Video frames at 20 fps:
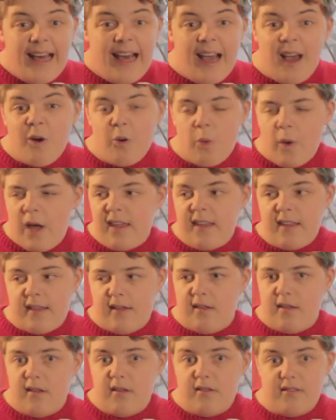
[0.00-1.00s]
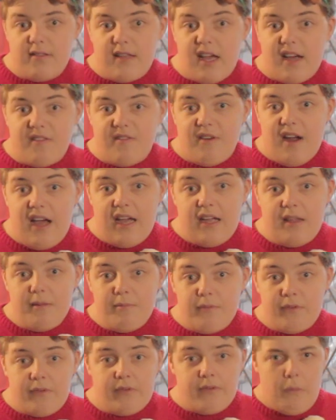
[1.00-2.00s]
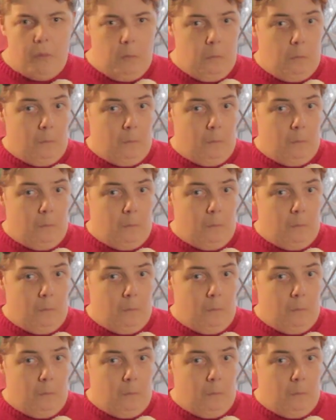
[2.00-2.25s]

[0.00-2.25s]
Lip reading: Oh, hey, that rhymes.